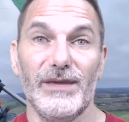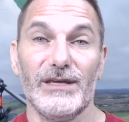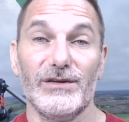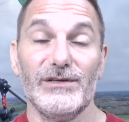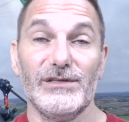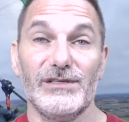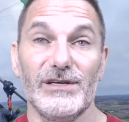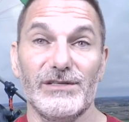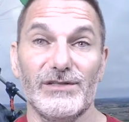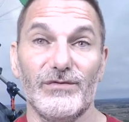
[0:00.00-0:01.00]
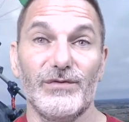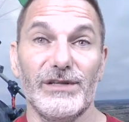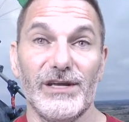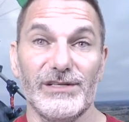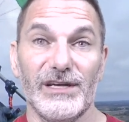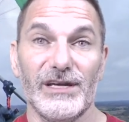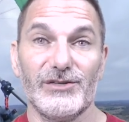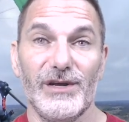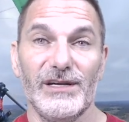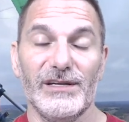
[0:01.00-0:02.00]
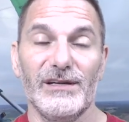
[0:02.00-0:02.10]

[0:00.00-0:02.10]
making good decisions of where they should get trained.